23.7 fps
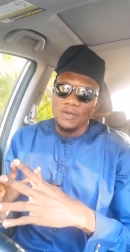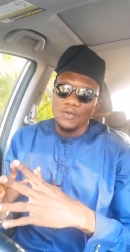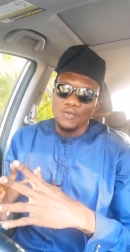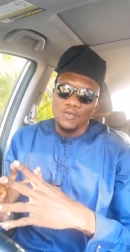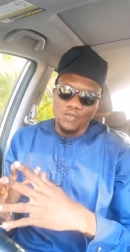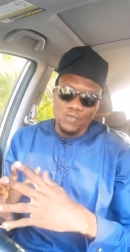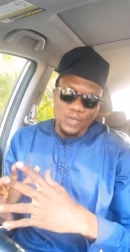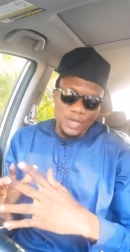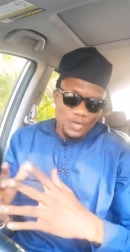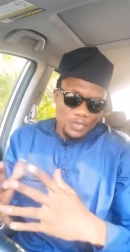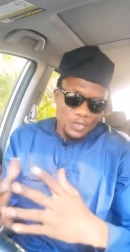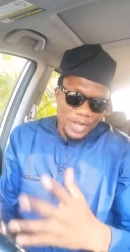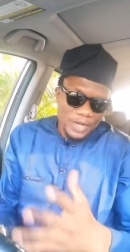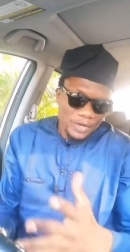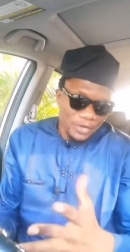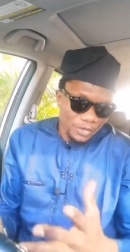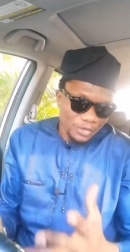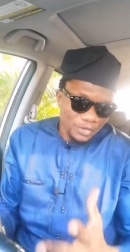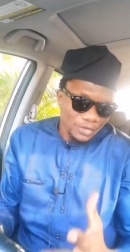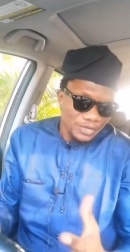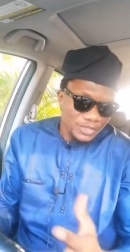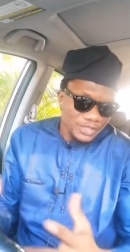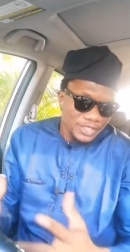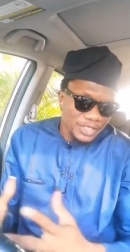We were
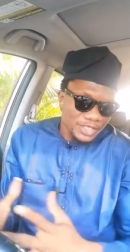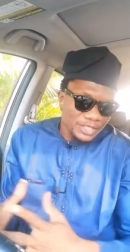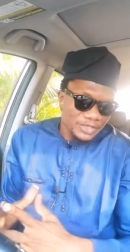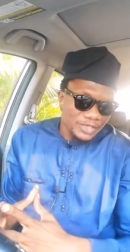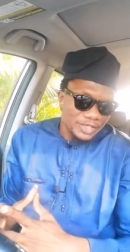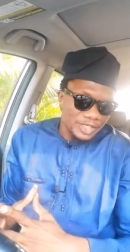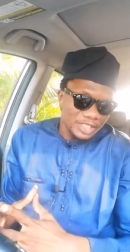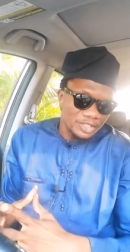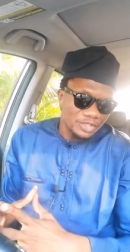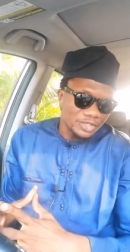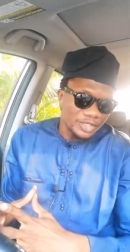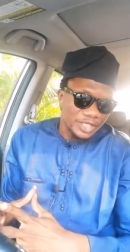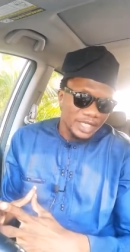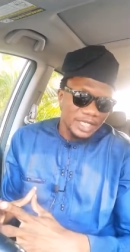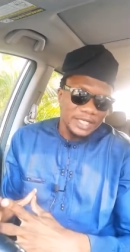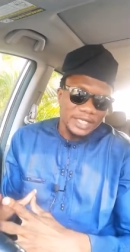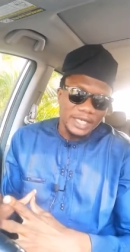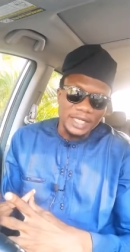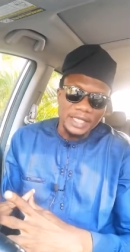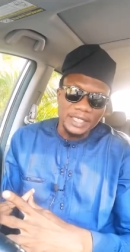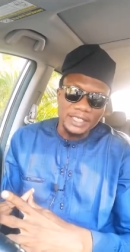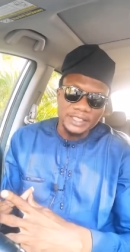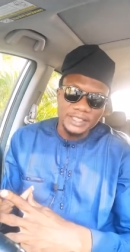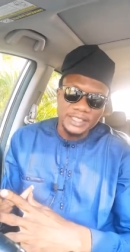not using Gregorian
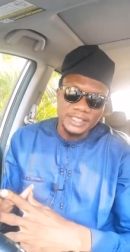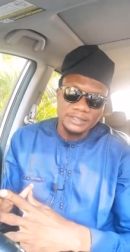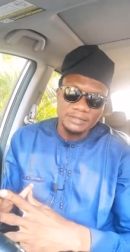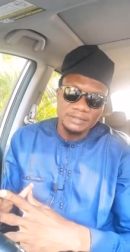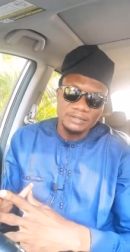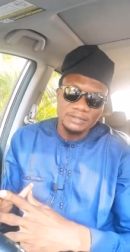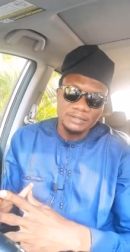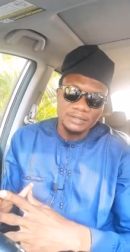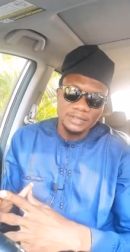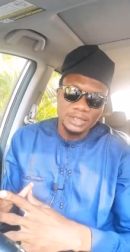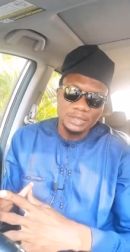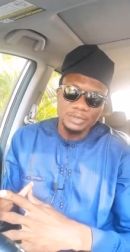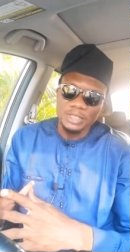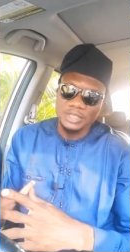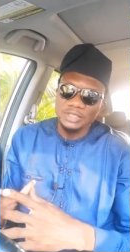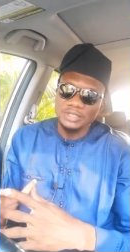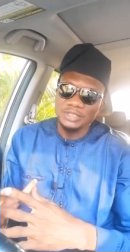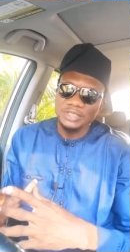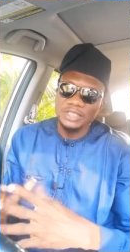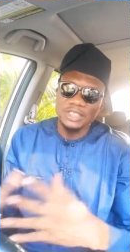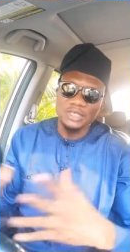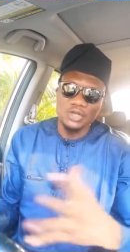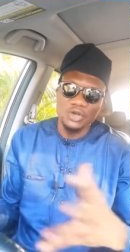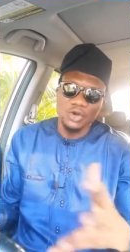calendar. We were
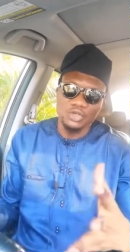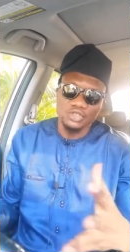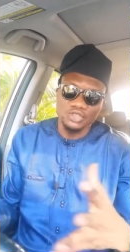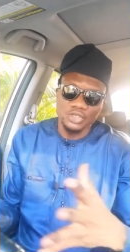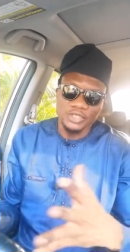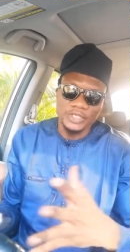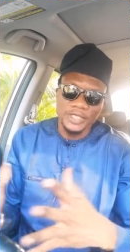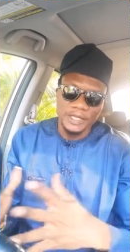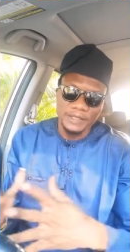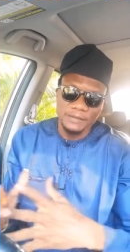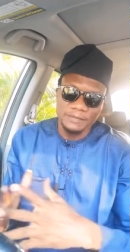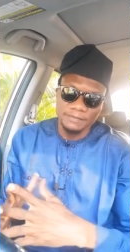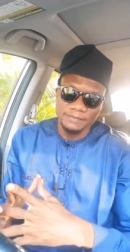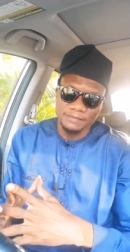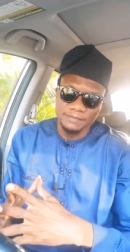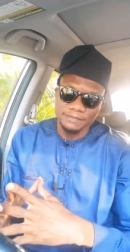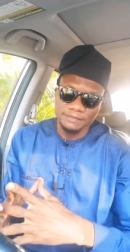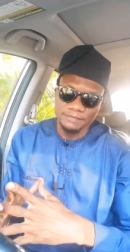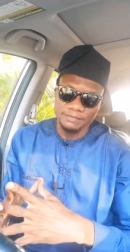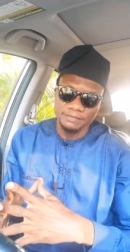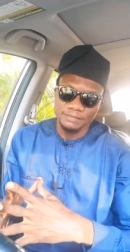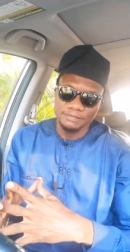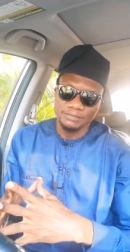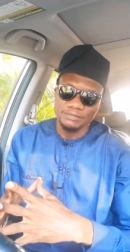using Kojoda.
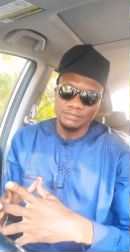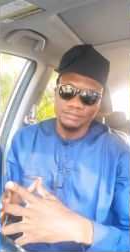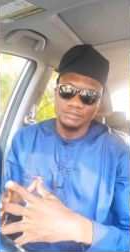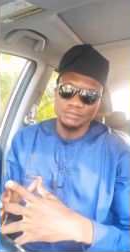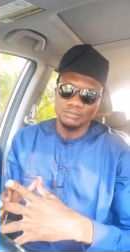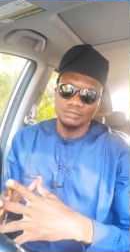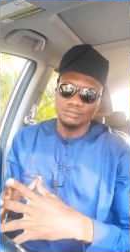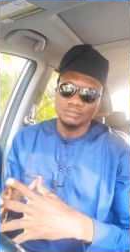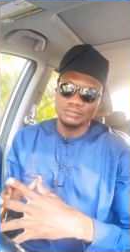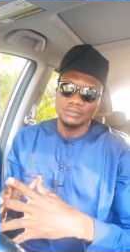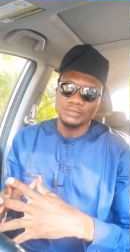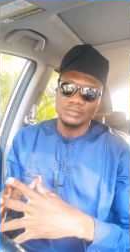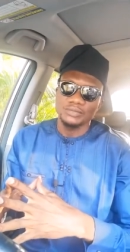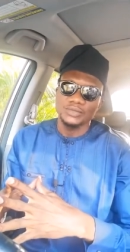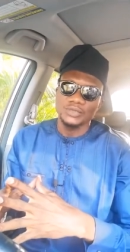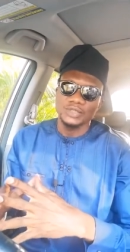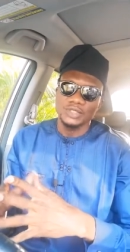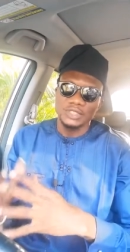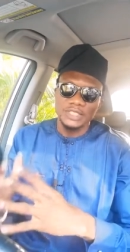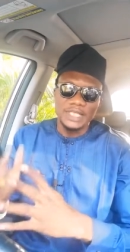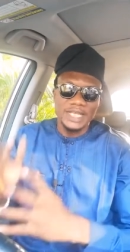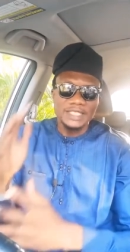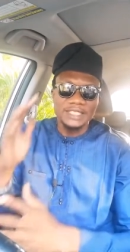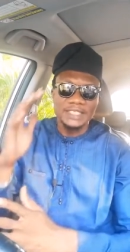
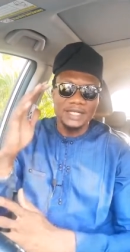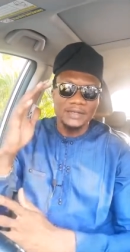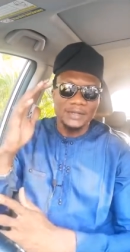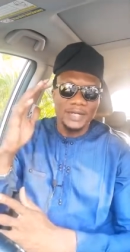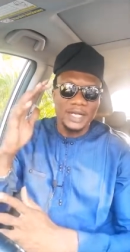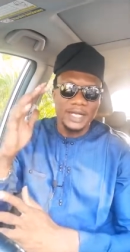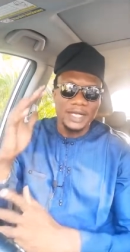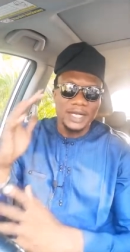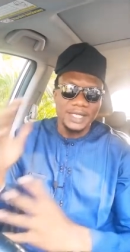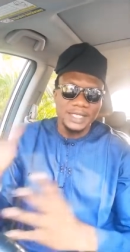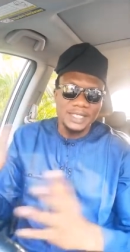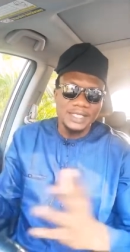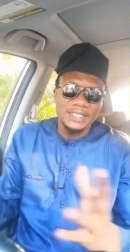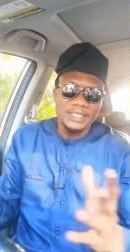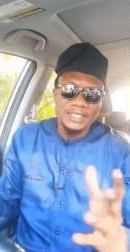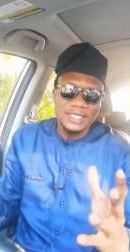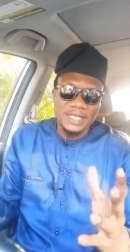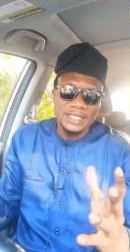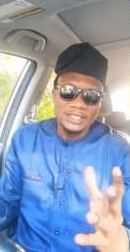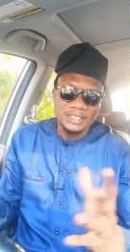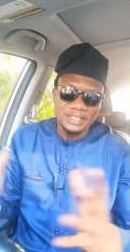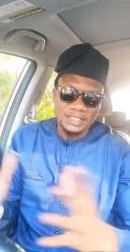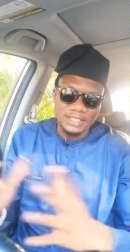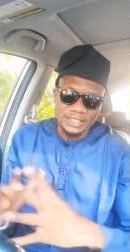That's our
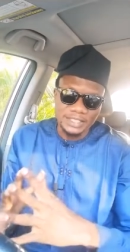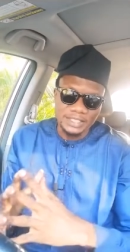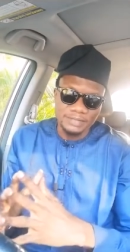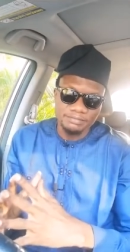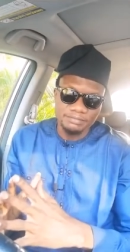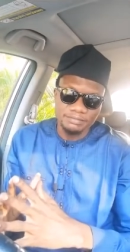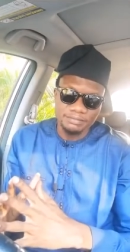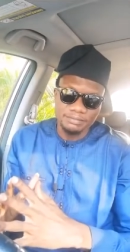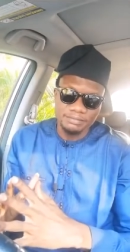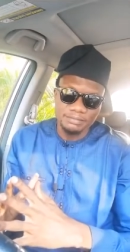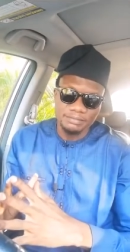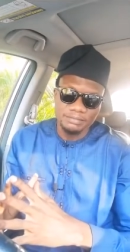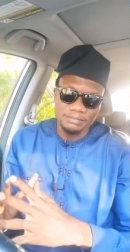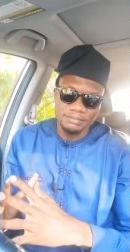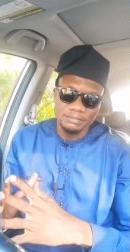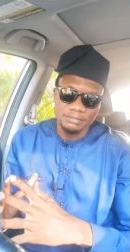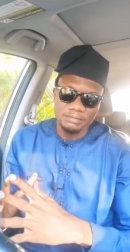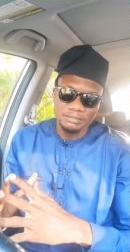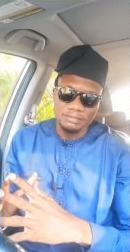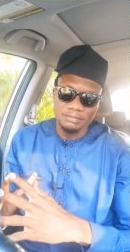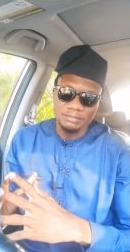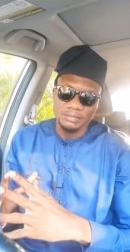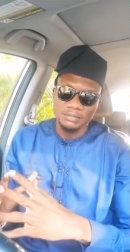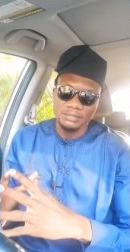calendar system.
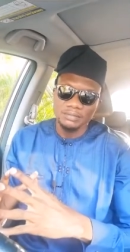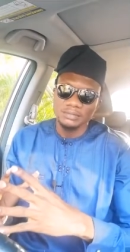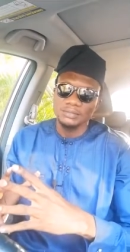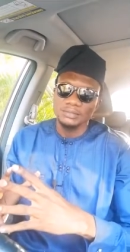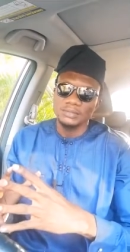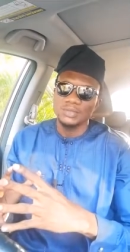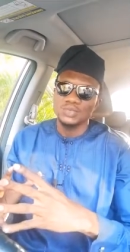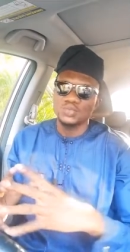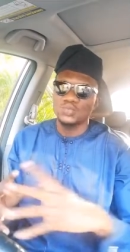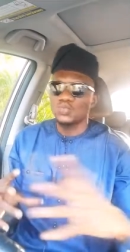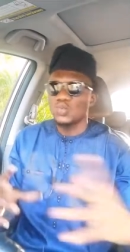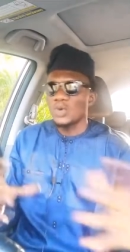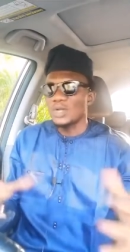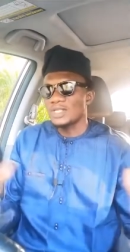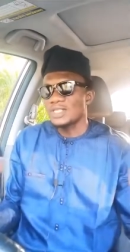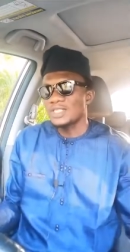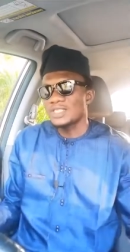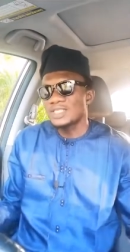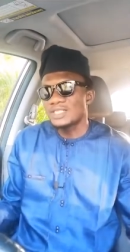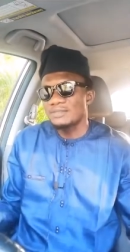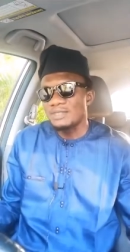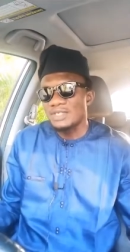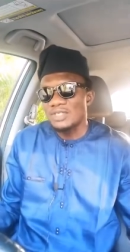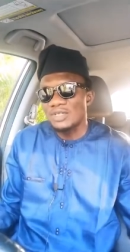What
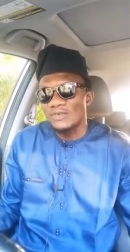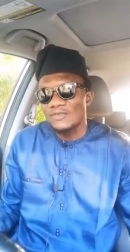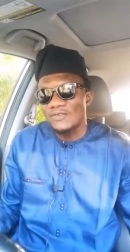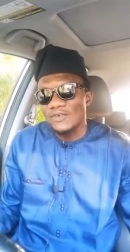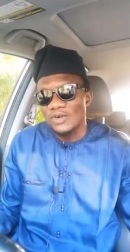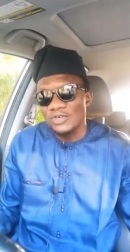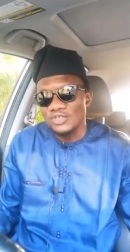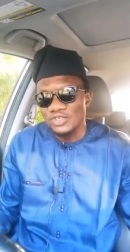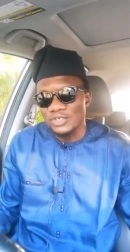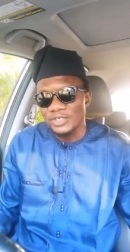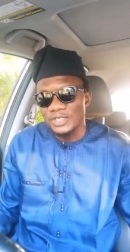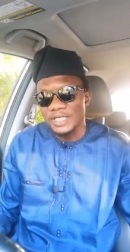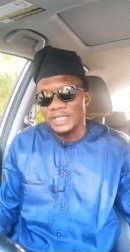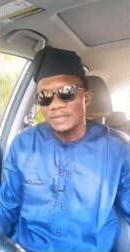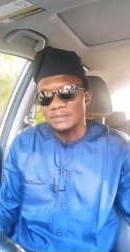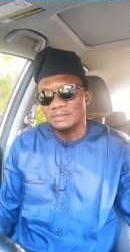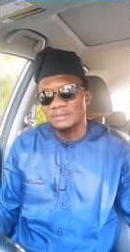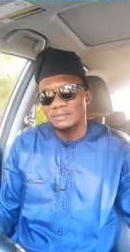is the meaning of Kojoda?